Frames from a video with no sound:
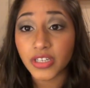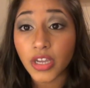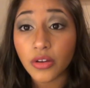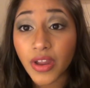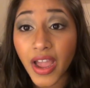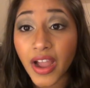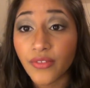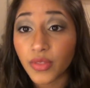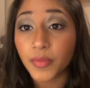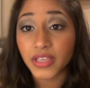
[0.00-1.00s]
and I don't
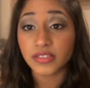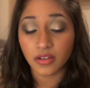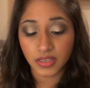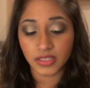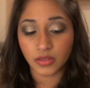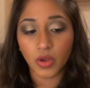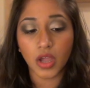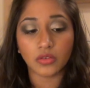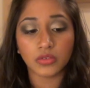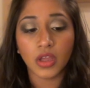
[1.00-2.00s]
have the biggest eyes in the
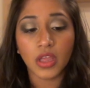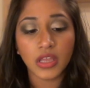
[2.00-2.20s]
world.